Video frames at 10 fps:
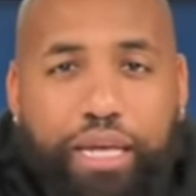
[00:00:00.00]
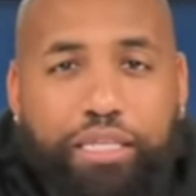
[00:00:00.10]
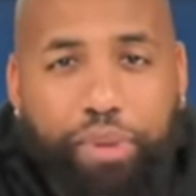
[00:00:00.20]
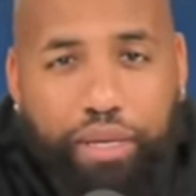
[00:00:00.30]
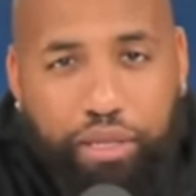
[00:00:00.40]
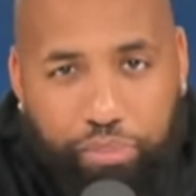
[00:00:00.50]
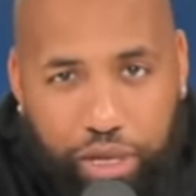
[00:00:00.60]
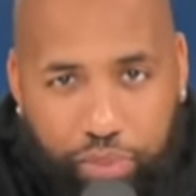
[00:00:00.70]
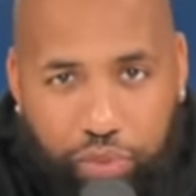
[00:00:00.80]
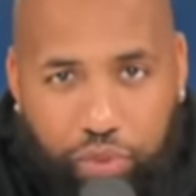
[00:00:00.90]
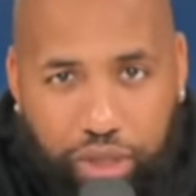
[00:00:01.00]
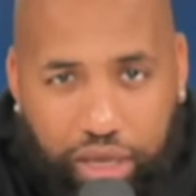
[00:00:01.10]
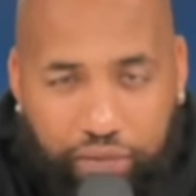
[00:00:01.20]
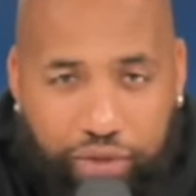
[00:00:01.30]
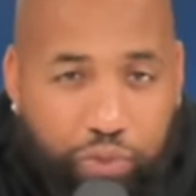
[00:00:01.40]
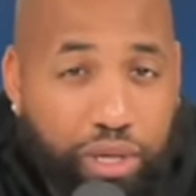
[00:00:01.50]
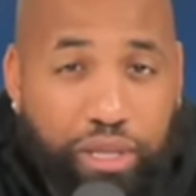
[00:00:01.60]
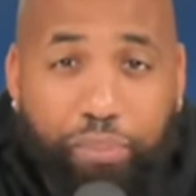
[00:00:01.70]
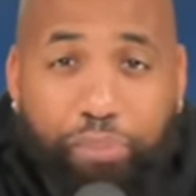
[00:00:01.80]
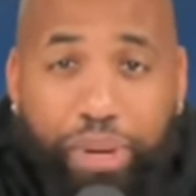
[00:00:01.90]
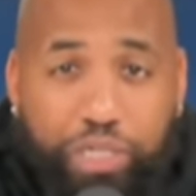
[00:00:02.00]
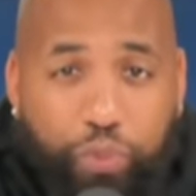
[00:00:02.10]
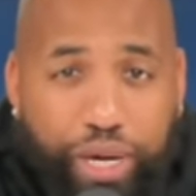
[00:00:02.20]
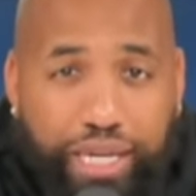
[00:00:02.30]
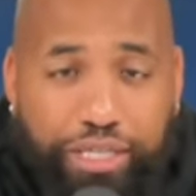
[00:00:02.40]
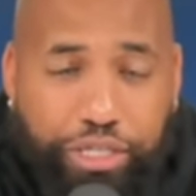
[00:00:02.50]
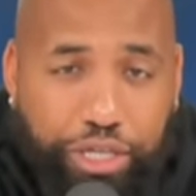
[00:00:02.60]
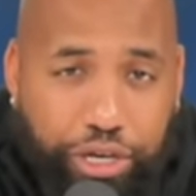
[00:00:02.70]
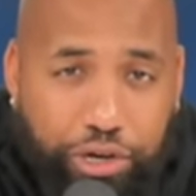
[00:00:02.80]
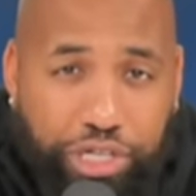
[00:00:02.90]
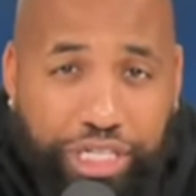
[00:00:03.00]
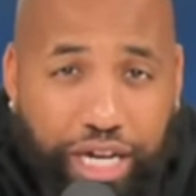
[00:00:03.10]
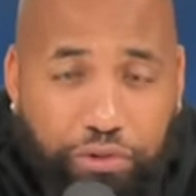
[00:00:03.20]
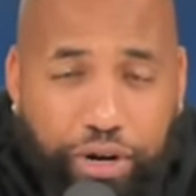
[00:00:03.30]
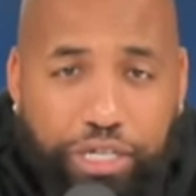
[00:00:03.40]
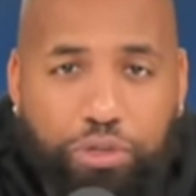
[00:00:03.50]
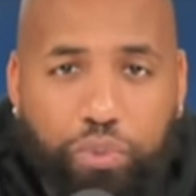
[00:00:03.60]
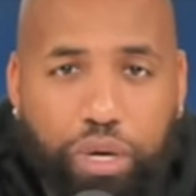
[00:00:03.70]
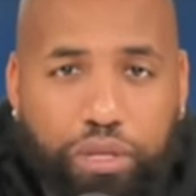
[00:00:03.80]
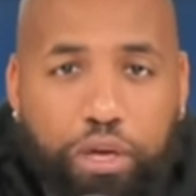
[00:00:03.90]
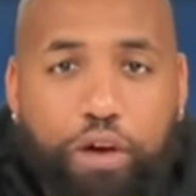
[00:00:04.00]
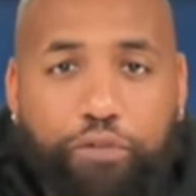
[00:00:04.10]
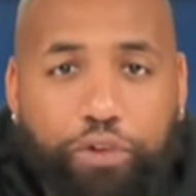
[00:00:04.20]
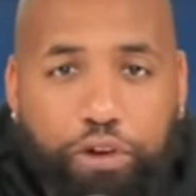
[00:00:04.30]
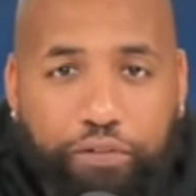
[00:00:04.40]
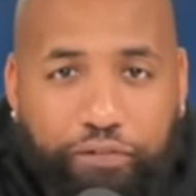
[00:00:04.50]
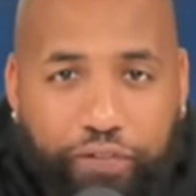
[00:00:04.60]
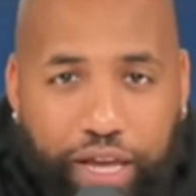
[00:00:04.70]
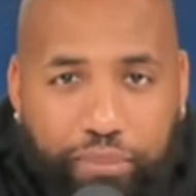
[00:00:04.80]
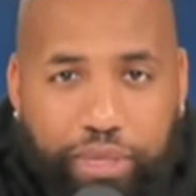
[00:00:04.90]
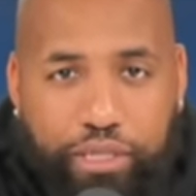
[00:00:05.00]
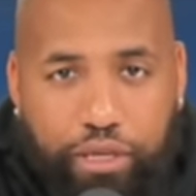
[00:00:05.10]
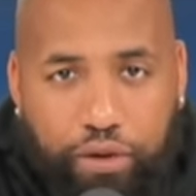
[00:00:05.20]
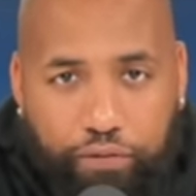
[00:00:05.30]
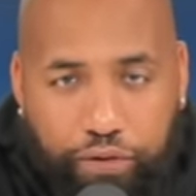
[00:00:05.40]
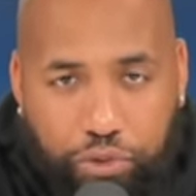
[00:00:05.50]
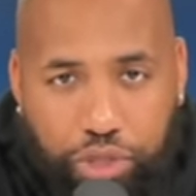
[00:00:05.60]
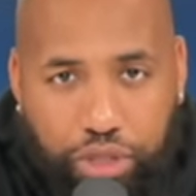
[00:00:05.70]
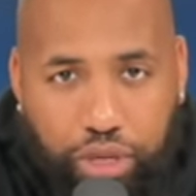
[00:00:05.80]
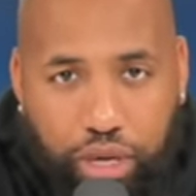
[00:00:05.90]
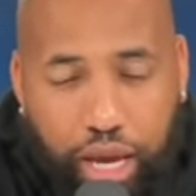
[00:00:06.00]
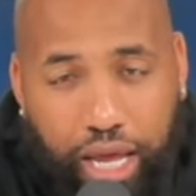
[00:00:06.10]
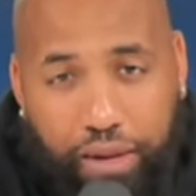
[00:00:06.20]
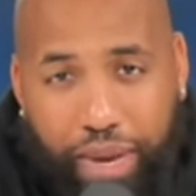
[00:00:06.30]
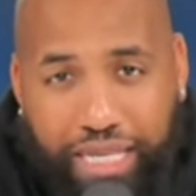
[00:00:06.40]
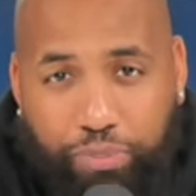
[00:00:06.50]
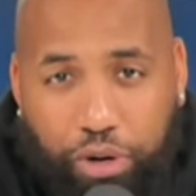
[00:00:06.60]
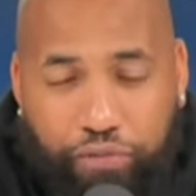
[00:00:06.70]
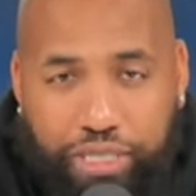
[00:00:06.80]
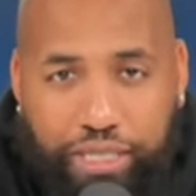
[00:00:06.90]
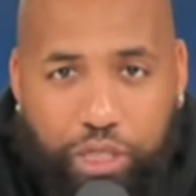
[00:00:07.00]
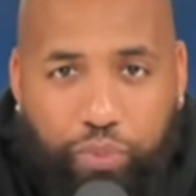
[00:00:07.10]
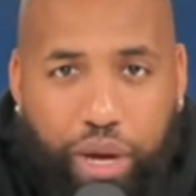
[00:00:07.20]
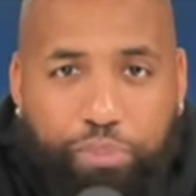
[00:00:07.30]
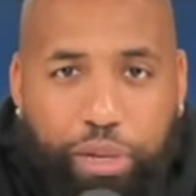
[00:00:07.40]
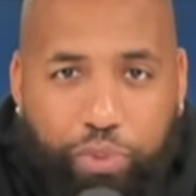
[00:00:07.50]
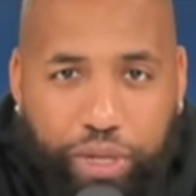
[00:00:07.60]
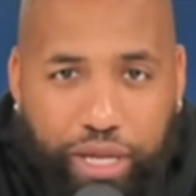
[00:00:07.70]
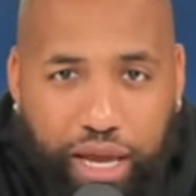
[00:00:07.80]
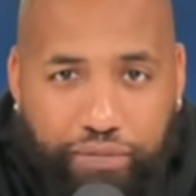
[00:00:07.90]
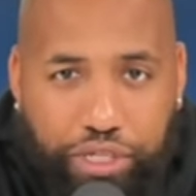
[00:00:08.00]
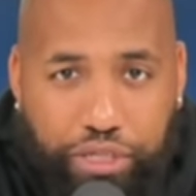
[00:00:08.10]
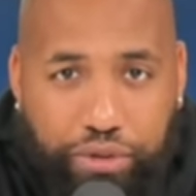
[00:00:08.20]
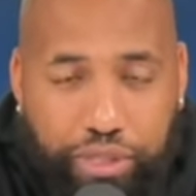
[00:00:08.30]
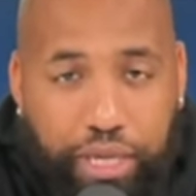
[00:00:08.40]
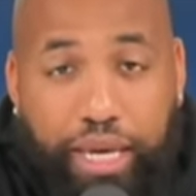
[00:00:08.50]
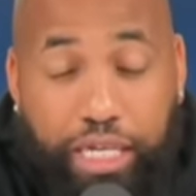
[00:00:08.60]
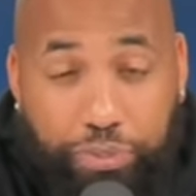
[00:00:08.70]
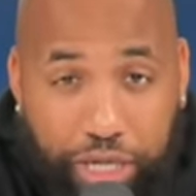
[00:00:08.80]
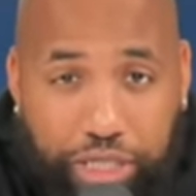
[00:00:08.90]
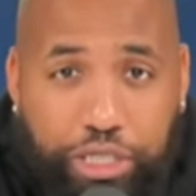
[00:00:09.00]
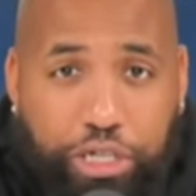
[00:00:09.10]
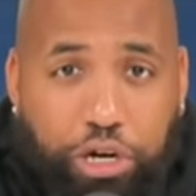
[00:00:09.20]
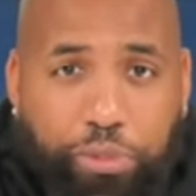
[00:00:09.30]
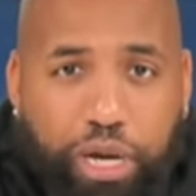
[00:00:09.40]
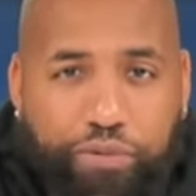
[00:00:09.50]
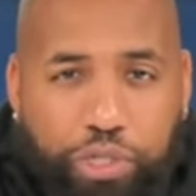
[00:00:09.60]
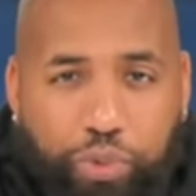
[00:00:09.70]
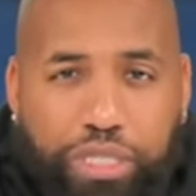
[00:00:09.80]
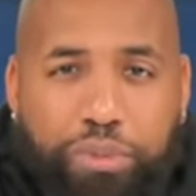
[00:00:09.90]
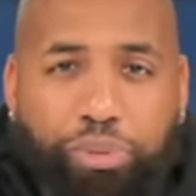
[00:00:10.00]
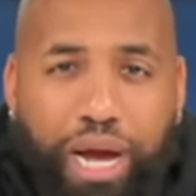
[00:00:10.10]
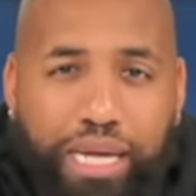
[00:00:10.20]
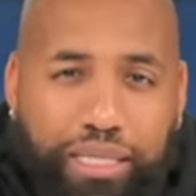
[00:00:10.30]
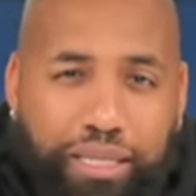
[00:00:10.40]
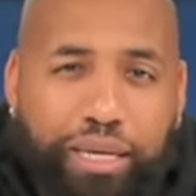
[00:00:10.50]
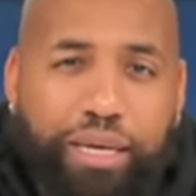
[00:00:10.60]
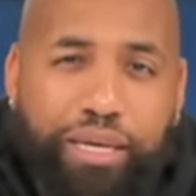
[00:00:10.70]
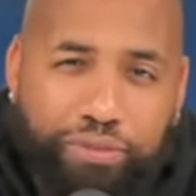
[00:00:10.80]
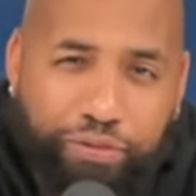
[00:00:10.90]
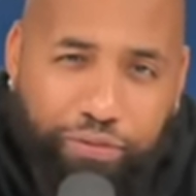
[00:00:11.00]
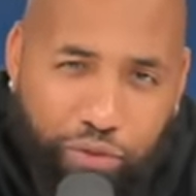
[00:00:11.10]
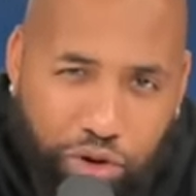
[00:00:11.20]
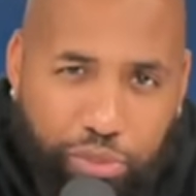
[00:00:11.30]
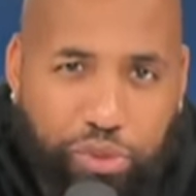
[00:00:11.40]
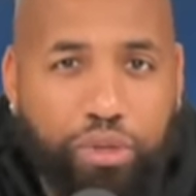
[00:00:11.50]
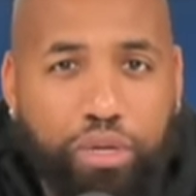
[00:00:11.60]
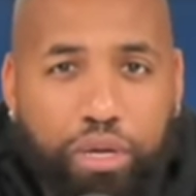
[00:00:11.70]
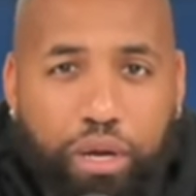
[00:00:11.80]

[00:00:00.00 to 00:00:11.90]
It's about the people who live. It's one of the best ways to secure generational wealth for your family's future. And it makes perfect sense why people get life insurance, especially term coverage, which surprisingly is affordable.